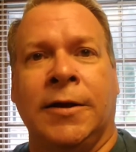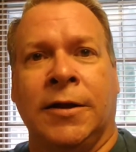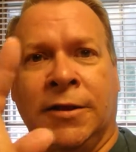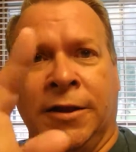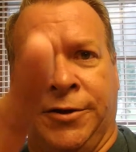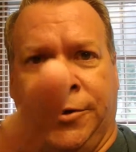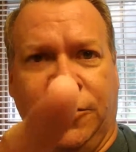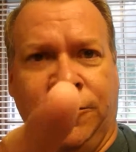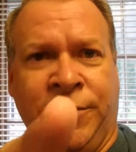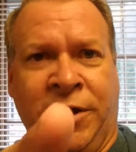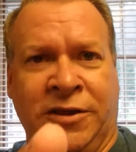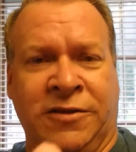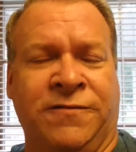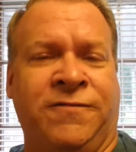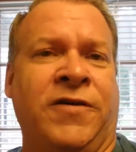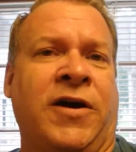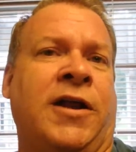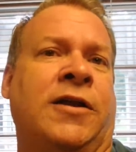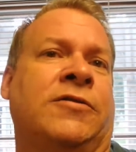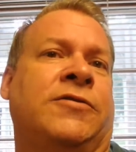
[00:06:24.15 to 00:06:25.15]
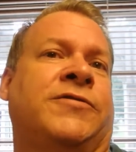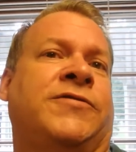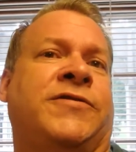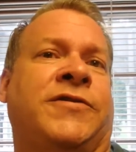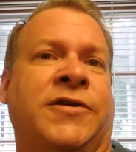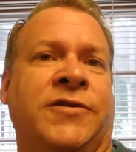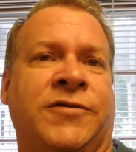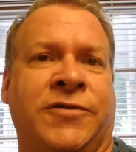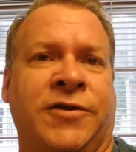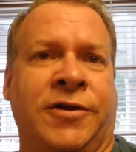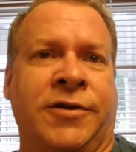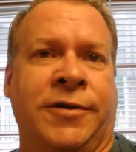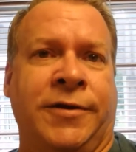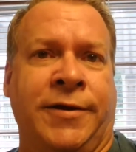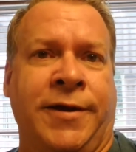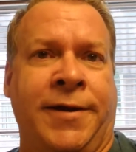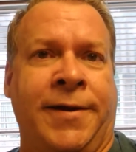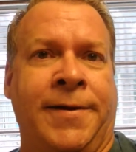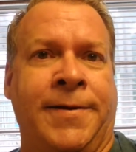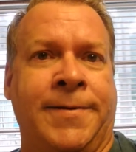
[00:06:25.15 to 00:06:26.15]
Let you make the final decision.
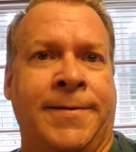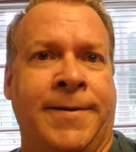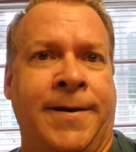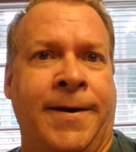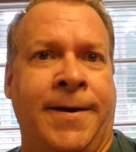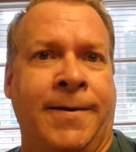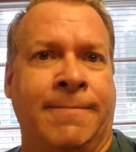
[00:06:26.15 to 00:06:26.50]
And